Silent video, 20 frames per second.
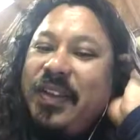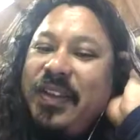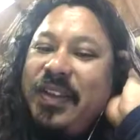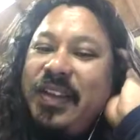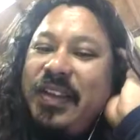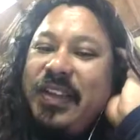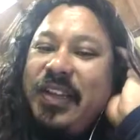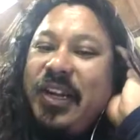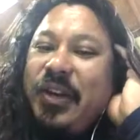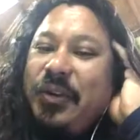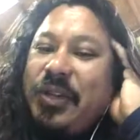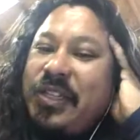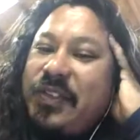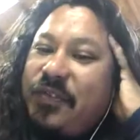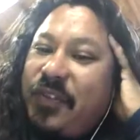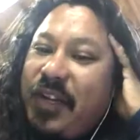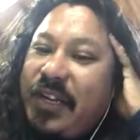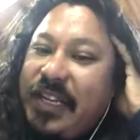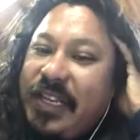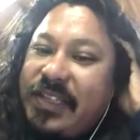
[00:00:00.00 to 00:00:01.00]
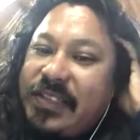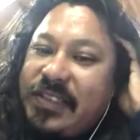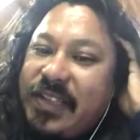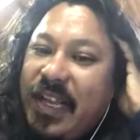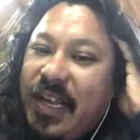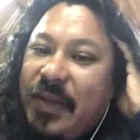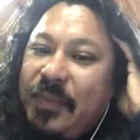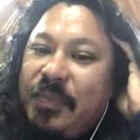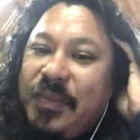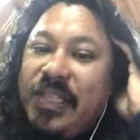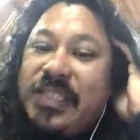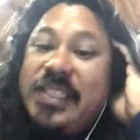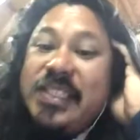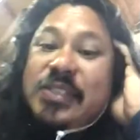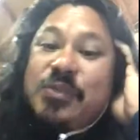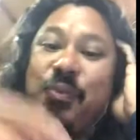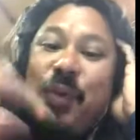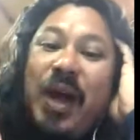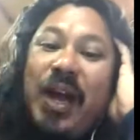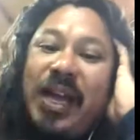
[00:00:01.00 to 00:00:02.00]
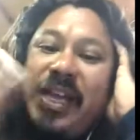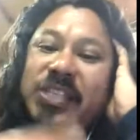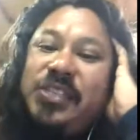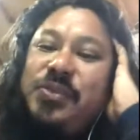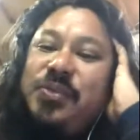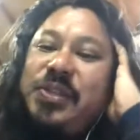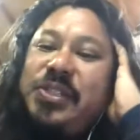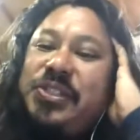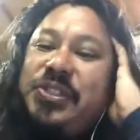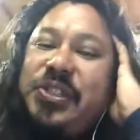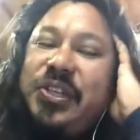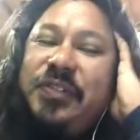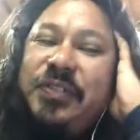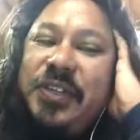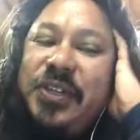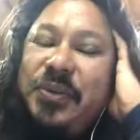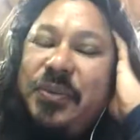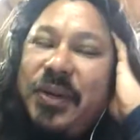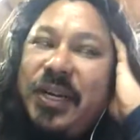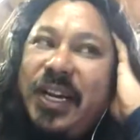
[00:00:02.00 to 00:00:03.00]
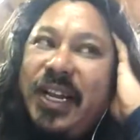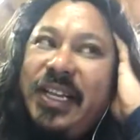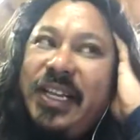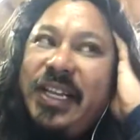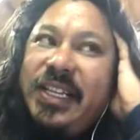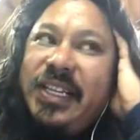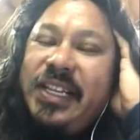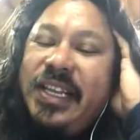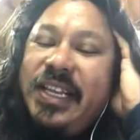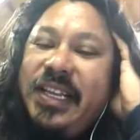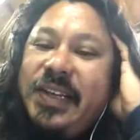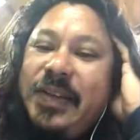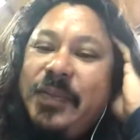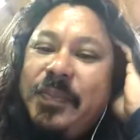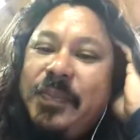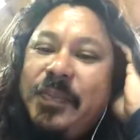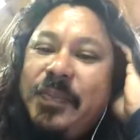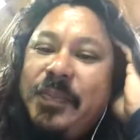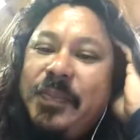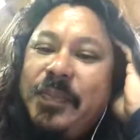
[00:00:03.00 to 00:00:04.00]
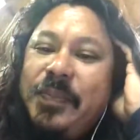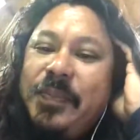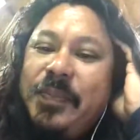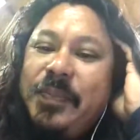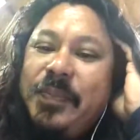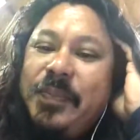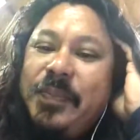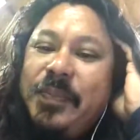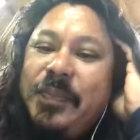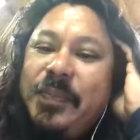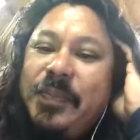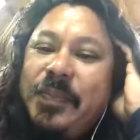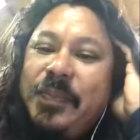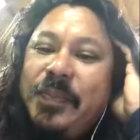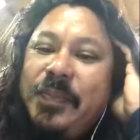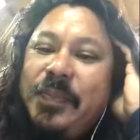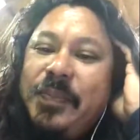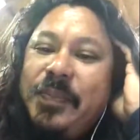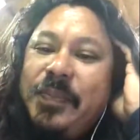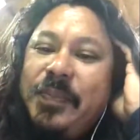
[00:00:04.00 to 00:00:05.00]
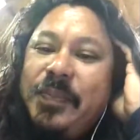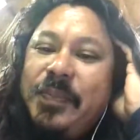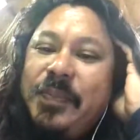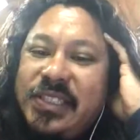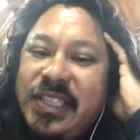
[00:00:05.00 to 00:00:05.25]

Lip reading: What's funny is this is why I switched over to what I did. Is if you ever watch like